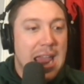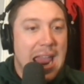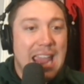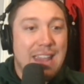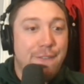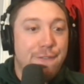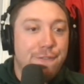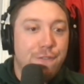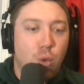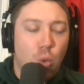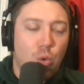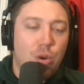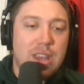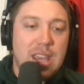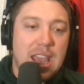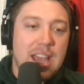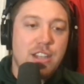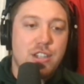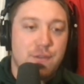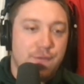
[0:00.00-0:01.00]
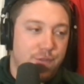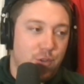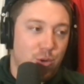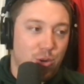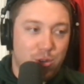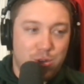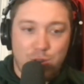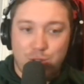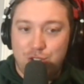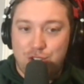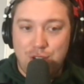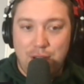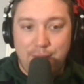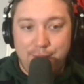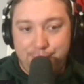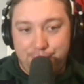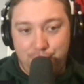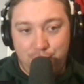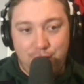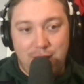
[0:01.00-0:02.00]
A 40-inch vertical
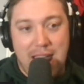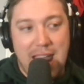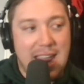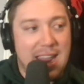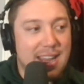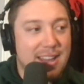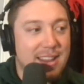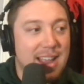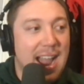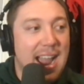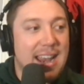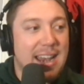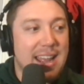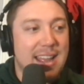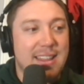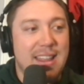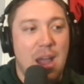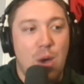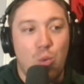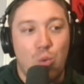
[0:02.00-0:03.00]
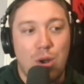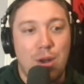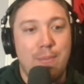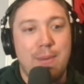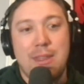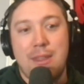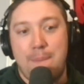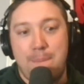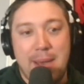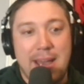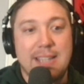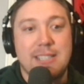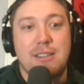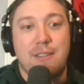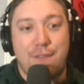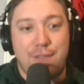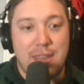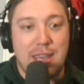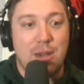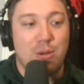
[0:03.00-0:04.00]
jump for a tight end. That would have been the best
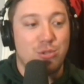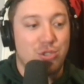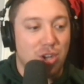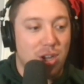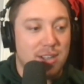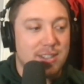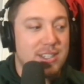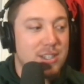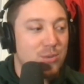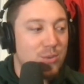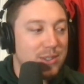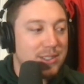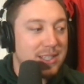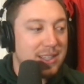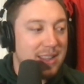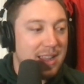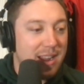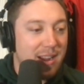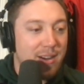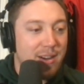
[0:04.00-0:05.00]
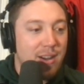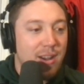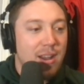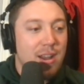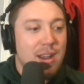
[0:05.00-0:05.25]
if Theo Johnson wasn't there.